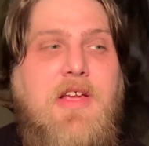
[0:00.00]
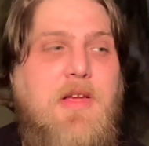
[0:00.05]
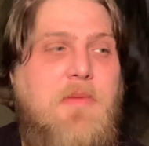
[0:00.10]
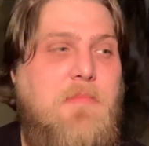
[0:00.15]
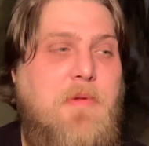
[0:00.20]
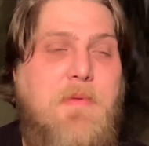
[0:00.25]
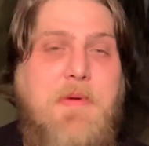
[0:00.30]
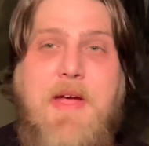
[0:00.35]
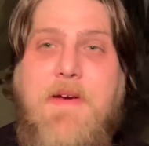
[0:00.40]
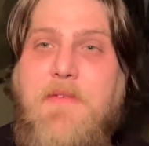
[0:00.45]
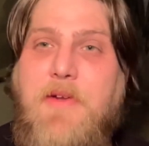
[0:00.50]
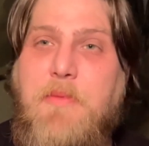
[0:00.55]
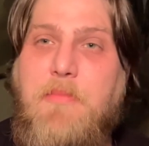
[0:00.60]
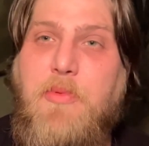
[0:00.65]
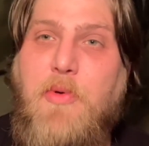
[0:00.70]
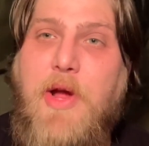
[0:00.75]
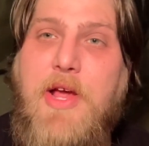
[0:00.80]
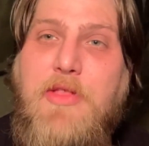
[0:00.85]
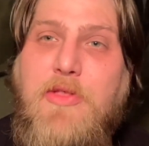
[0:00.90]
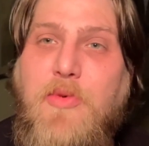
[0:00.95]
maybe having a
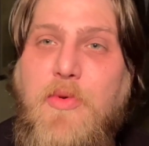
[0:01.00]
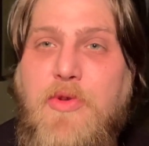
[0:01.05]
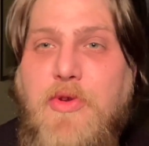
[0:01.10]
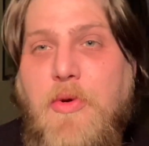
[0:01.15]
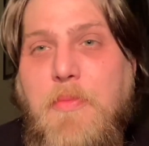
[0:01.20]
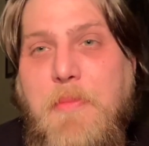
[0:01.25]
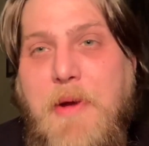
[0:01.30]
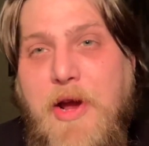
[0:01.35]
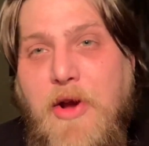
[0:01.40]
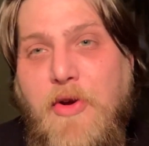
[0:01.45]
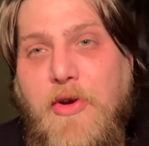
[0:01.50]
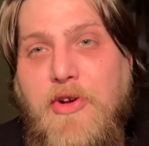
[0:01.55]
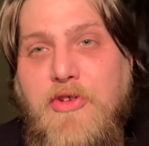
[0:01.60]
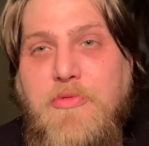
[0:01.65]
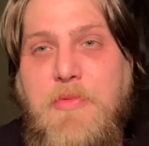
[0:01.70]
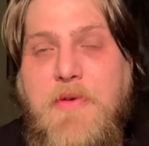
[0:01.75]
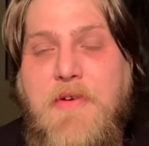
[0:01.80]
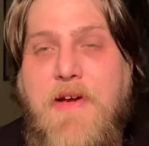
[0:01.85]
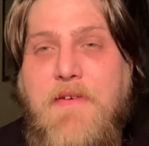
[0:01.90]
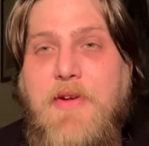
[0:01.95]
breakthrough in your marriage,
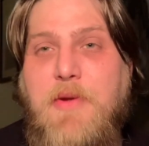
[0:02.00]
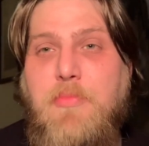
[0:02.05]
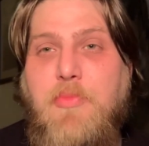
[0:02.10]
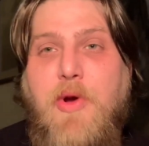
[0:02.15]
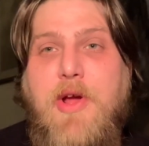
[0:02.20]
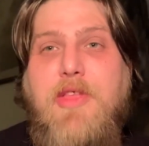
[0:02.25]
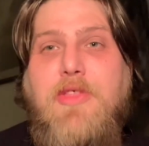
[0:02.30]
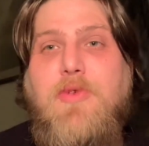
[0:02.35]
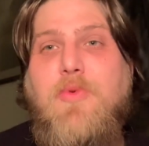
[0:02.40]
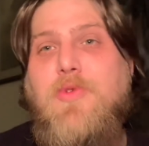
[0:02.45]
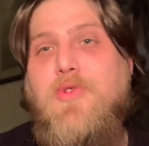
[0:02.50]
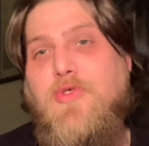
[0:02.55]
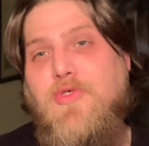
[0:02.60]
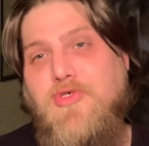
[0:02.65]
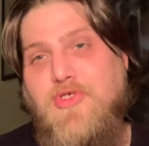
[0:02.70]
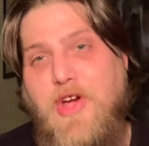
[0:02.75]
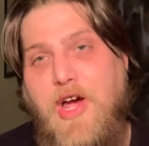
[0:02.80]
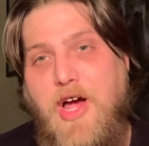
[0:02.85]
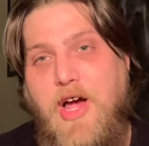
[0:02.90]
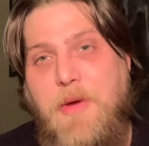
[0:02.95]
maybe having a breakthrough in your
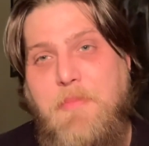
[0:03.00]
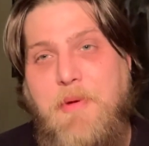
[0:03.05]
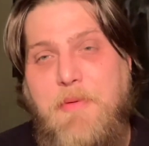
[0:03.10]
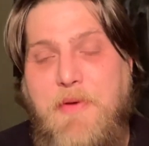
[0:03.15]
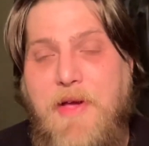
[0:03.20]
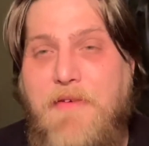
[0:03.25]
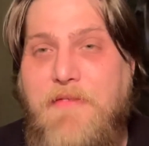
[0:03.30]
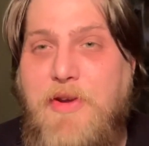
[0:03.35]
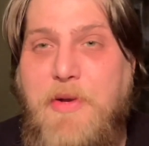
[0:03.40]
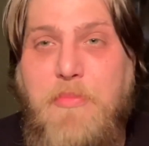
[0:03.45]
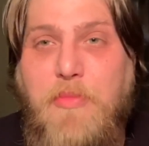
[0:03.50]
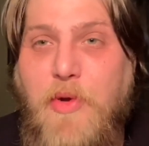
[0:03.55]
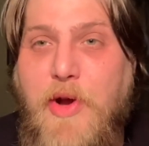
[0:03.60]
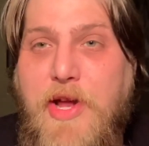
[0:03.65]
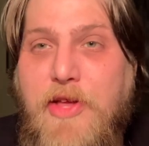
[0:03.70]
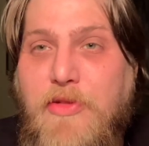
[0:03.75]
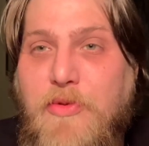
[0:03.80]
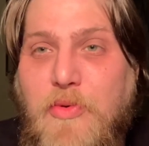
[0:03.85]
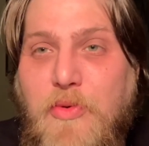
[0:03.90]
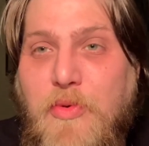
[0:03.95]
job, maybe having a
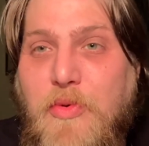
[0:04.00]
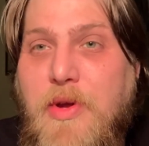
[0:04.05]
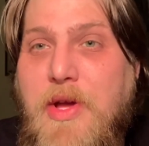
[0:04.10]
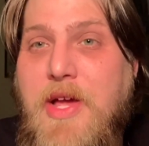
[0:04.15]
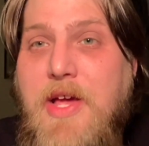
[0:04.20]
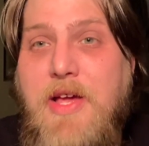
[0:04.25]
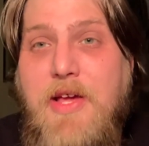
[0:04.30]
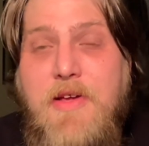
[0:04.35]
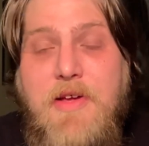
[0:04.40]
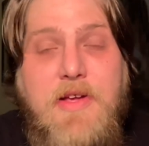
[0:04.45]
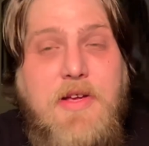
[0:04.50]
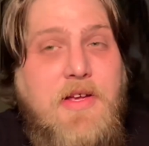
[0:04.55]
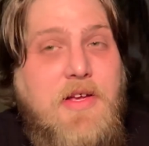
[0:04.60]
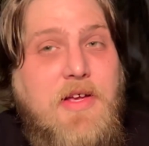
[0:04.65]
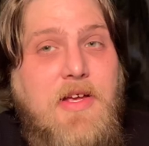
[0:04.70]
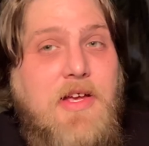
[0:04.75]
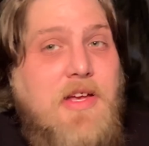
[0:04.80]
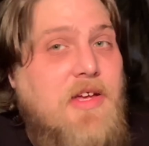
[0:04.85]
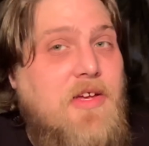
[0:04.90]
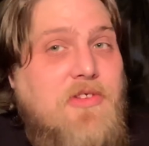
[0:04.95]
breakthrough
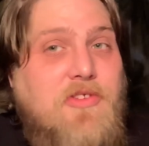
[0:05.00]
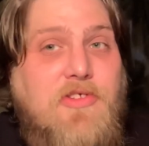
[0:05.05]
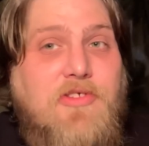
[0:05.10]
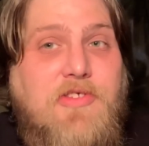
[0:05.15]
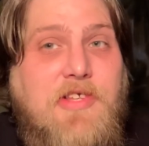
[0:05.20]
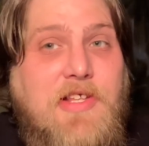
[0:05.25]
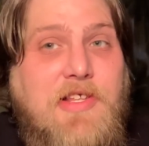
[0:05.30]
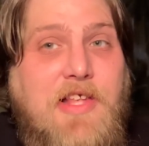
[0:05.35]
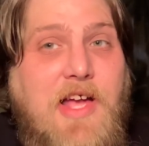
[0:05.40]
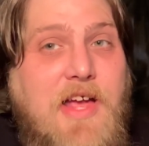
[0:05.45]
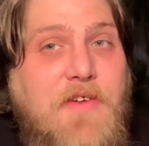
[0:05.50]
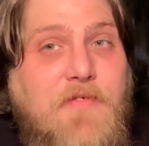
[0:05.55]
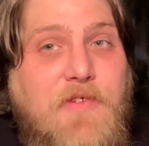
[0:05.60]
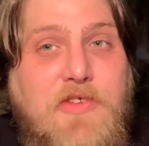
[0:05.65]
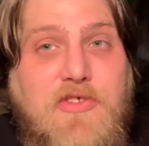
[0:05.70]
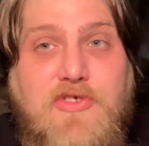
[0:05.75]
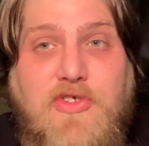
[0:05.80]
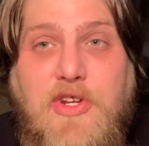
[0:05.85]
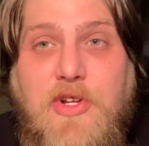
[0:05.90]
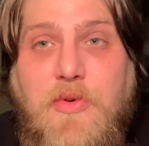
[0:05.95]
just in life in
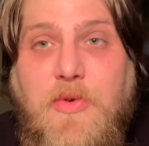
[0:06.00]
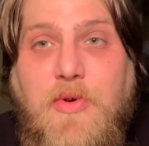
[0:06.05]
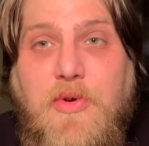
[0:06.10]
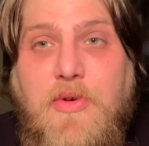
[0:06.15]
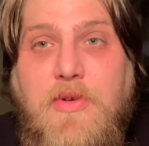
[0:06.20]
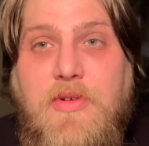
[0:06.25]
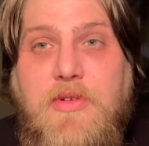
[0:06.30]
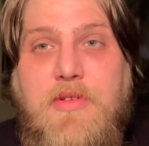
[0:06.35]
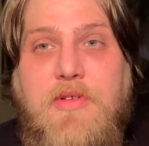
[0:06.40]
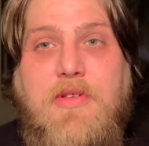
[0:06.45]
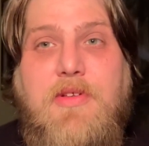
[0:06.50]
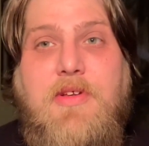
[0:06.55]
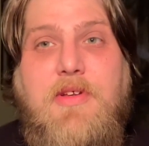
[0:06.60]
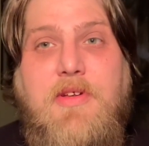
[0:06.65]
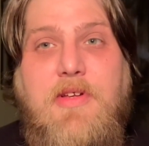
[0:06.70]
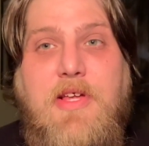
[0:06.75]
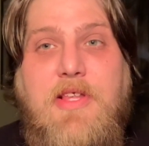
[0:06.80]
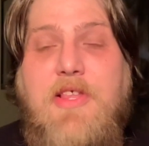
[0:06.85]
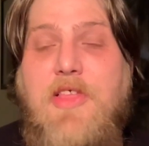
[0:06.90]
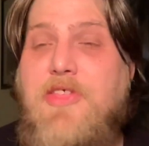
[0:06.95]
general,
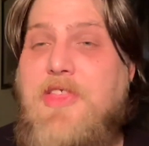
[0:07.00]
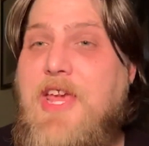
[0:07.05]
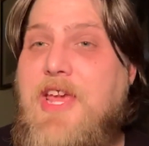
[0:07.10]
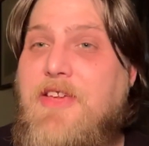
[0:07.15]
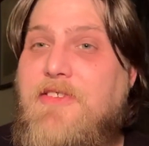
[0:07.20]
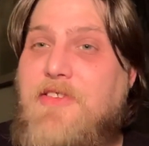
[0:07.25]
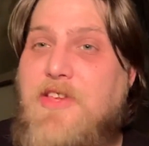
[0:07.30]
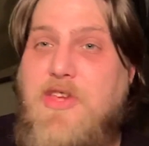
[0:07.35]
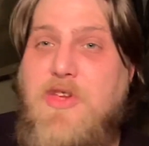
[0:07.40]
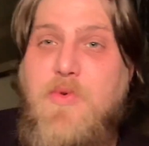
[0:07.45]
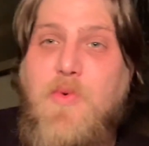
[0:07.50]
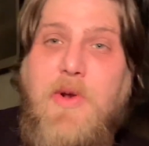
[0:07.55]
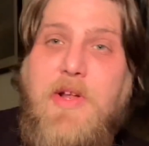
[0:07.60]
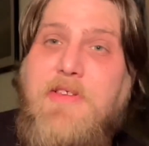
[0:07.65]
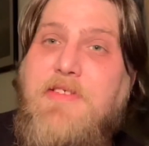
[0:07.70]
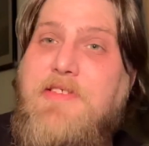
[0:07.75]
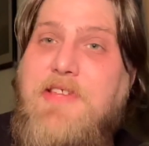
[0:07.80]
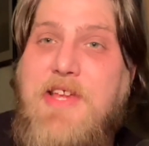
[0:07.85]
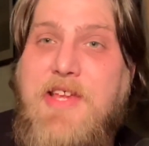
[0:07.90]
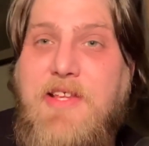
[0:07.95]
and the things that you want to
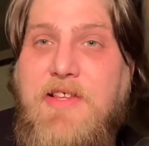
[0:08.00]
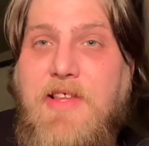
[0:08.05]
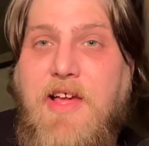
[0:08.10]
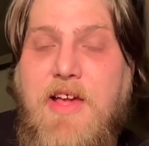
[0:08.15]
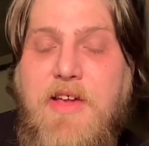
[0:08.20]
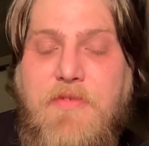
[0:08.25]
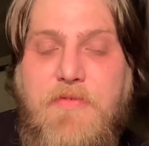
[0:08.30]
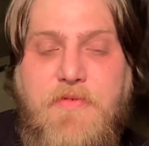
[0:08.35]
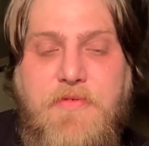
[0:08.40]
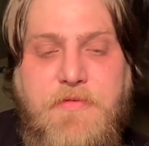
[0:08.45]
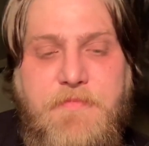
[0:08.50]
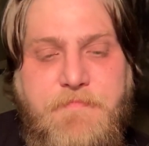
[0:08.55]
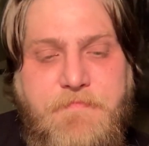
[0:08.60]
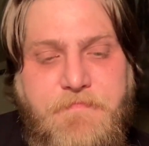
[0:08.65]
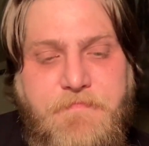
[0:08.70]
see in life.